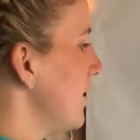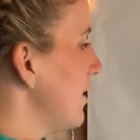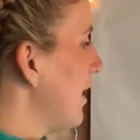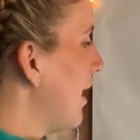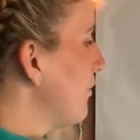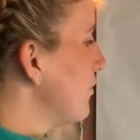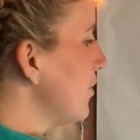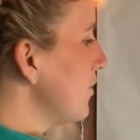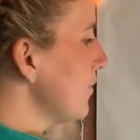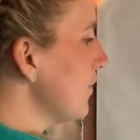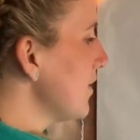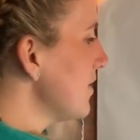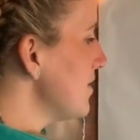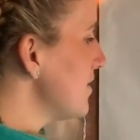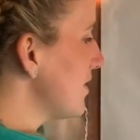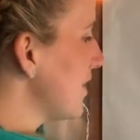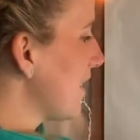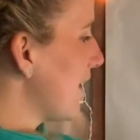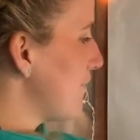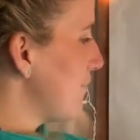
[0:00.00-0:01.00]
Now you can
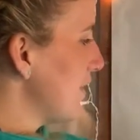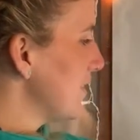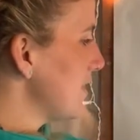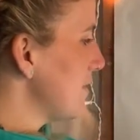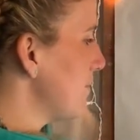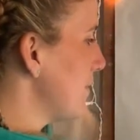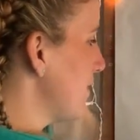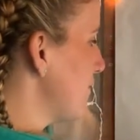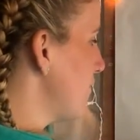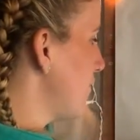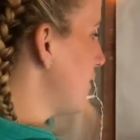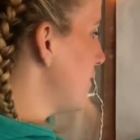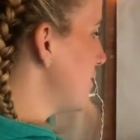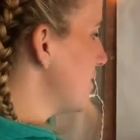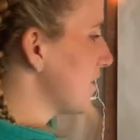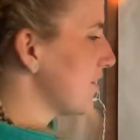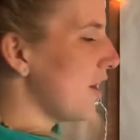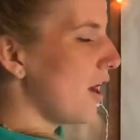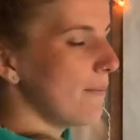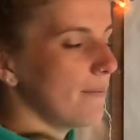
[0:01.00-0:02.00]
see I've added my
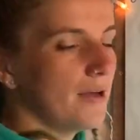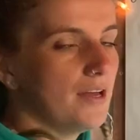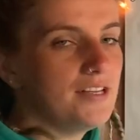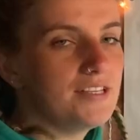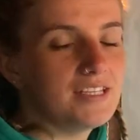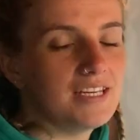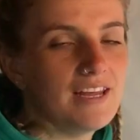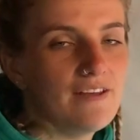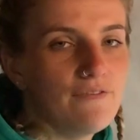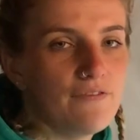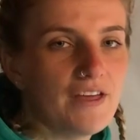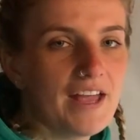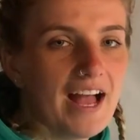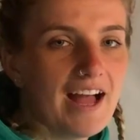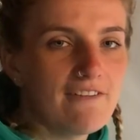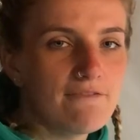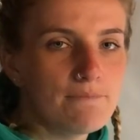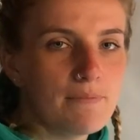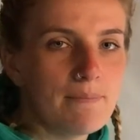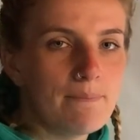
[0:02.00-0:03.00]
inverted commas if they
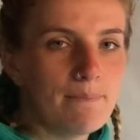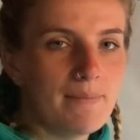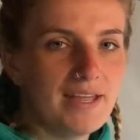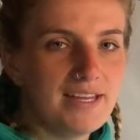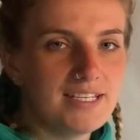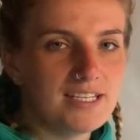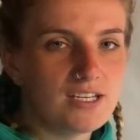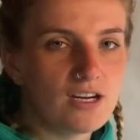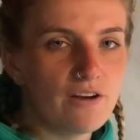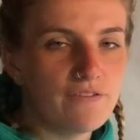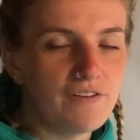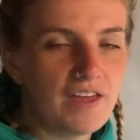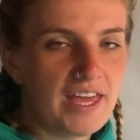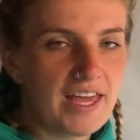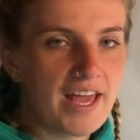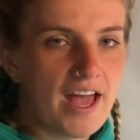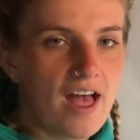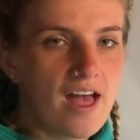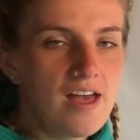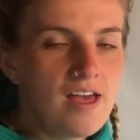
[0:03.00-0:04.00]
have been missed off
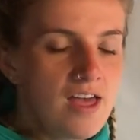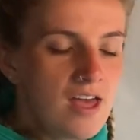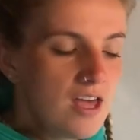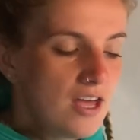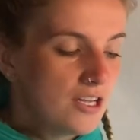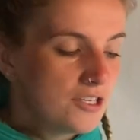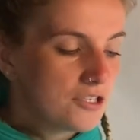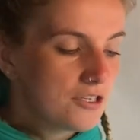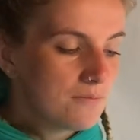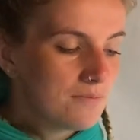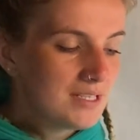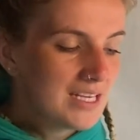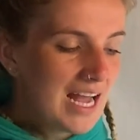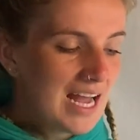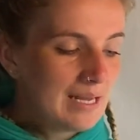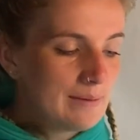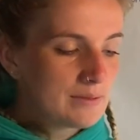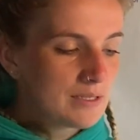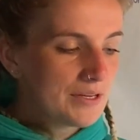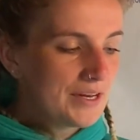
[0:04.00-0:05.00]
here.
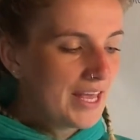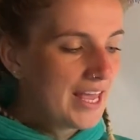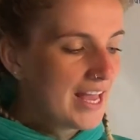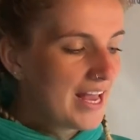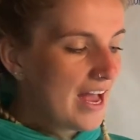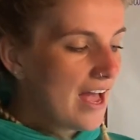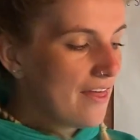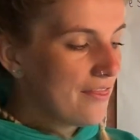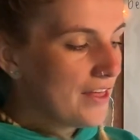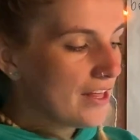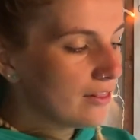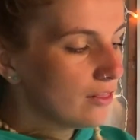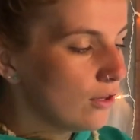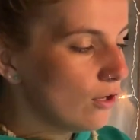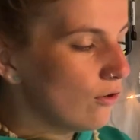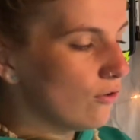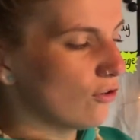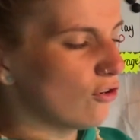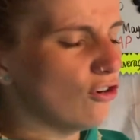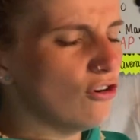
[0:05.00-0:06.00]
Sometimes on here they
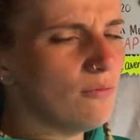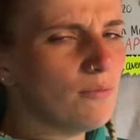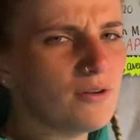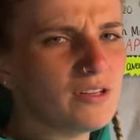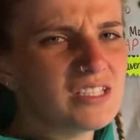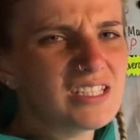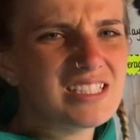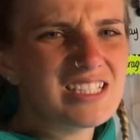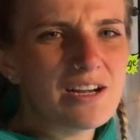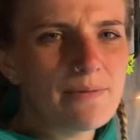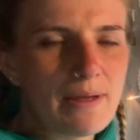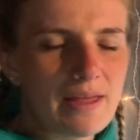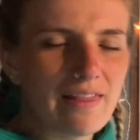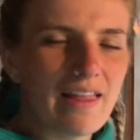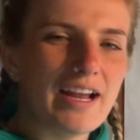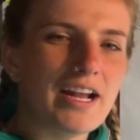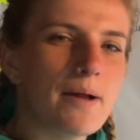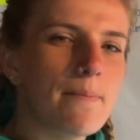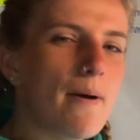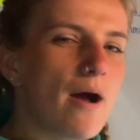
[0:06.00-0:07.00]
look almost a little bit
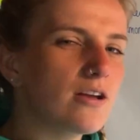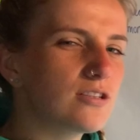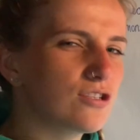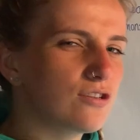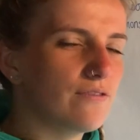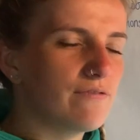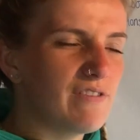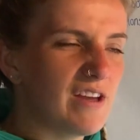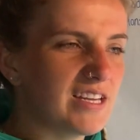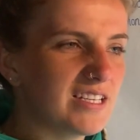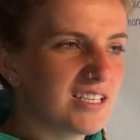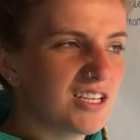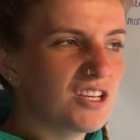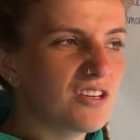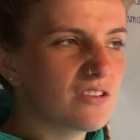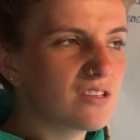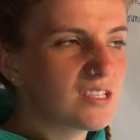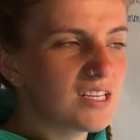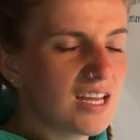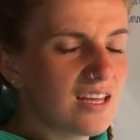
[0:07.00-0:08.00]
like apostrophes.
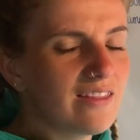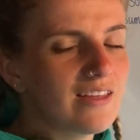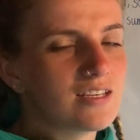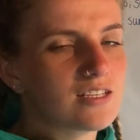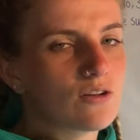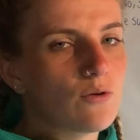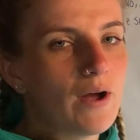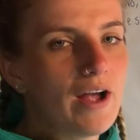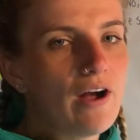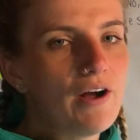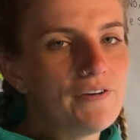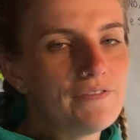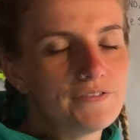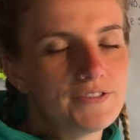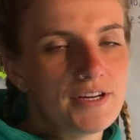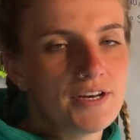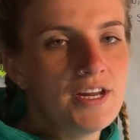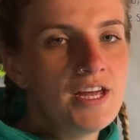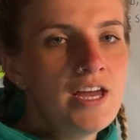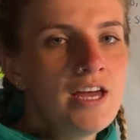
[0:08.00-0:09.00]
You'll see this quite
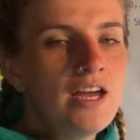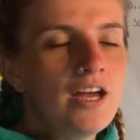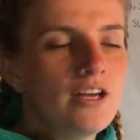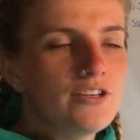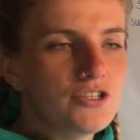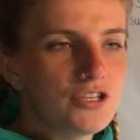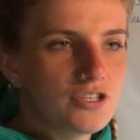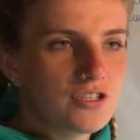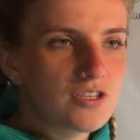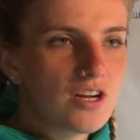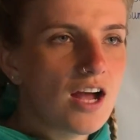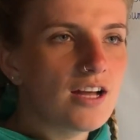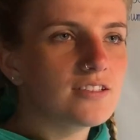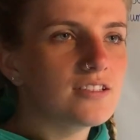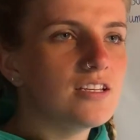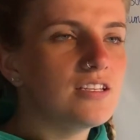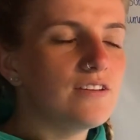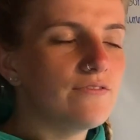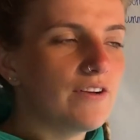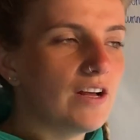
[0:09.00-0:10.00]
often as you start
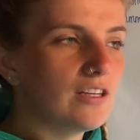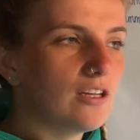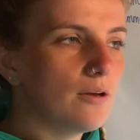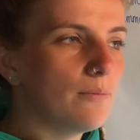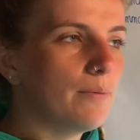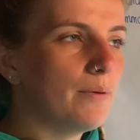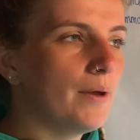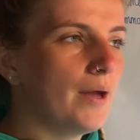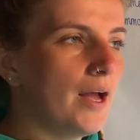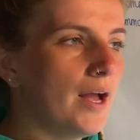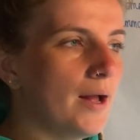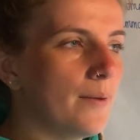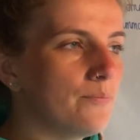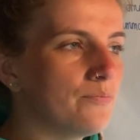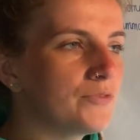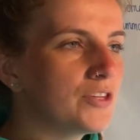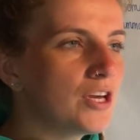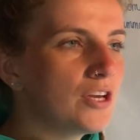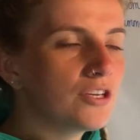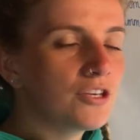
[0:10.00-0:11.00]
to develop
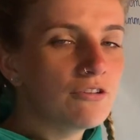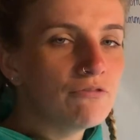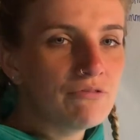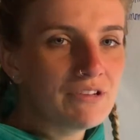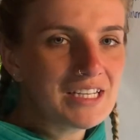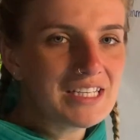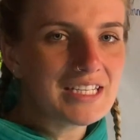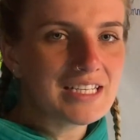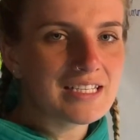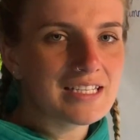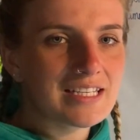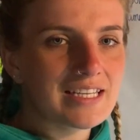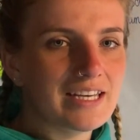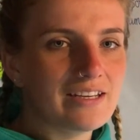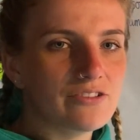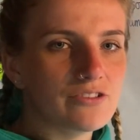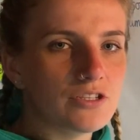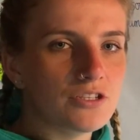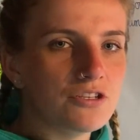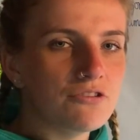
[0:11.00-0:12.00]
your reading
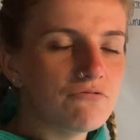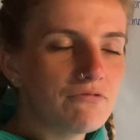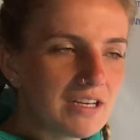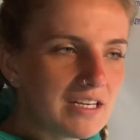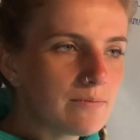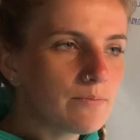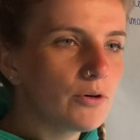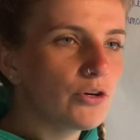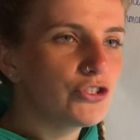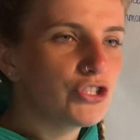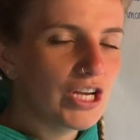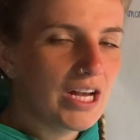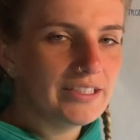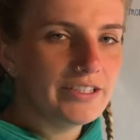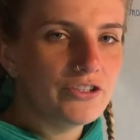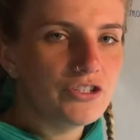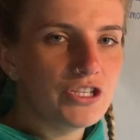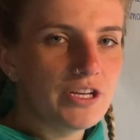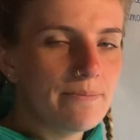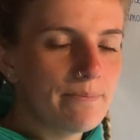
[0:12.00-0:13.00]
skills and you read more
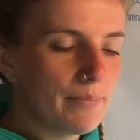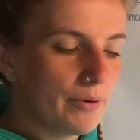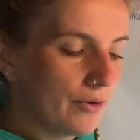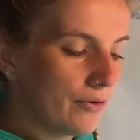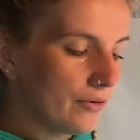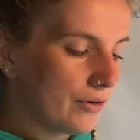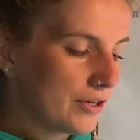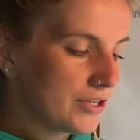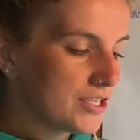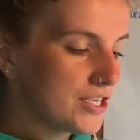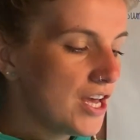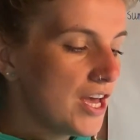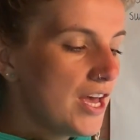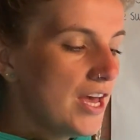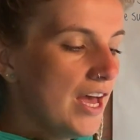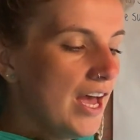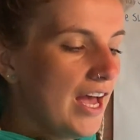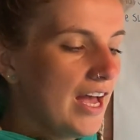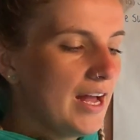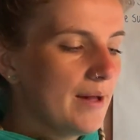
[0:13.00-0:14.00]
challenging books.
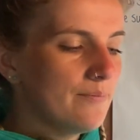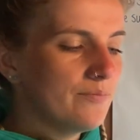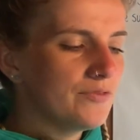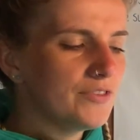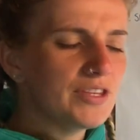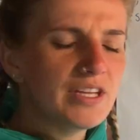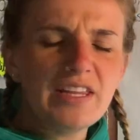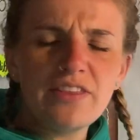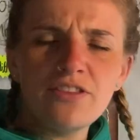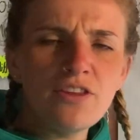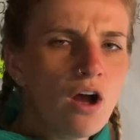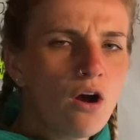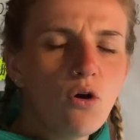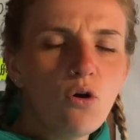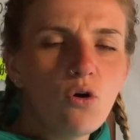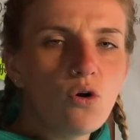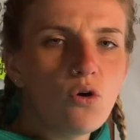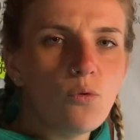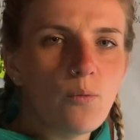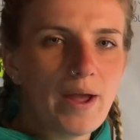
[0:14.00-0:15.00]
Not
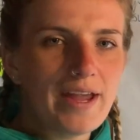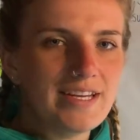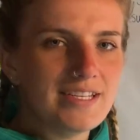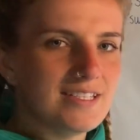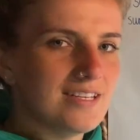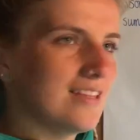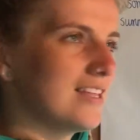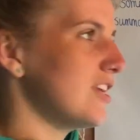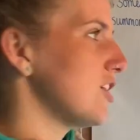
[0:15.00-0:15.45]
always do they